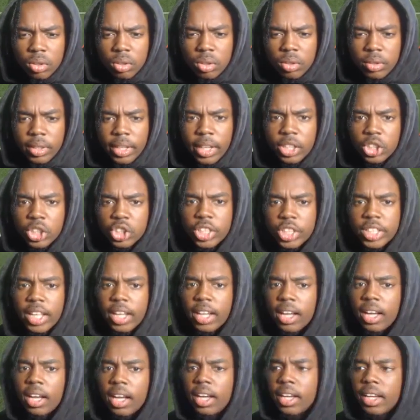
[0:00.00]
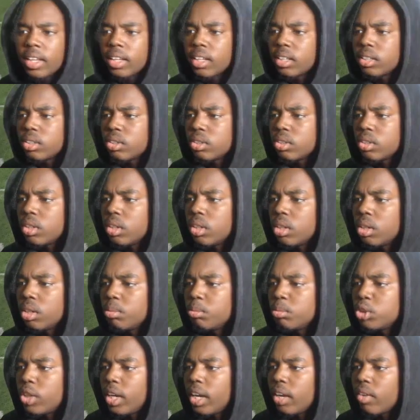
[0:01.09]
Yeah, streak that guy.
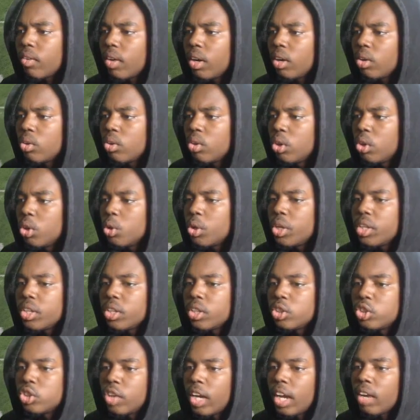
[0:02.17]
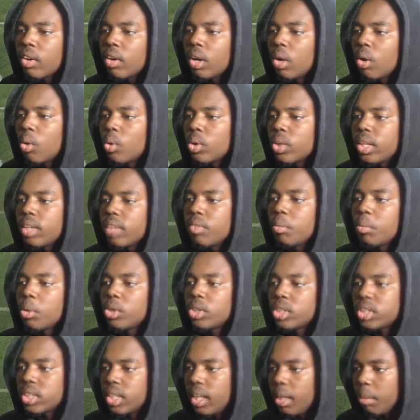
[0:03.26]
Drag route. You can either drag route or leave him on
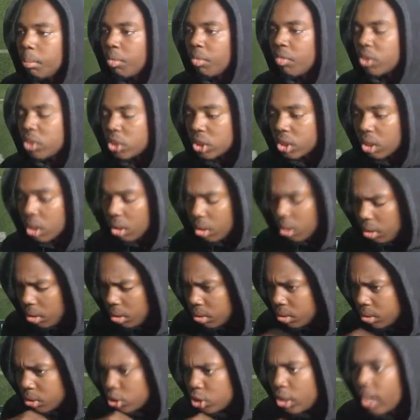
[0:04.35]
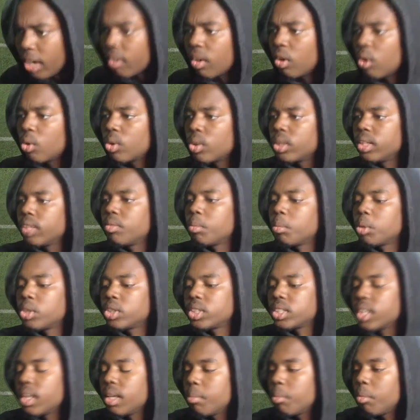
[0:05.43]
a slant, but versus drag route or leave him on a
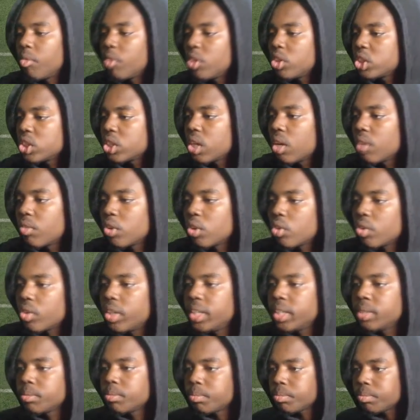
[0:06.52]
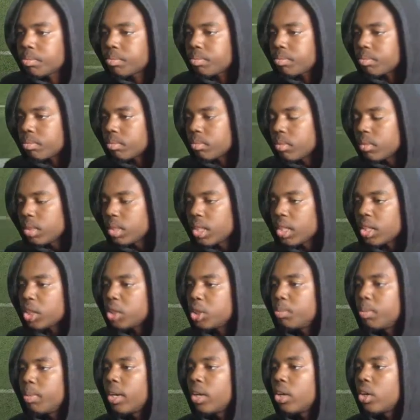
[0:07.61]
slant. But versus cover 3,
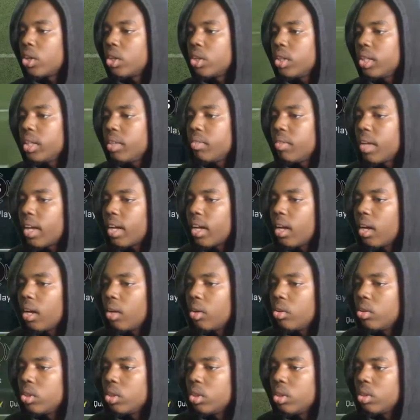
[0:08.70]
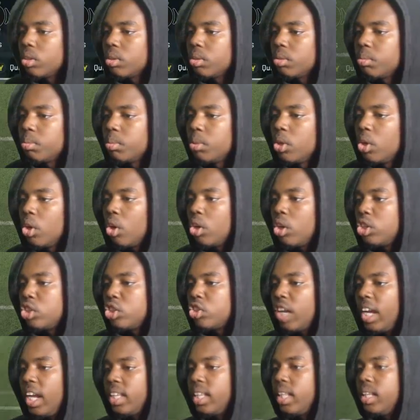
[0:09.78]
it's better to leave that guy on a
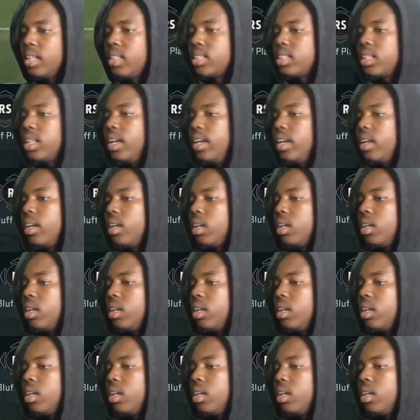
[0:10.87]
drag than the slant,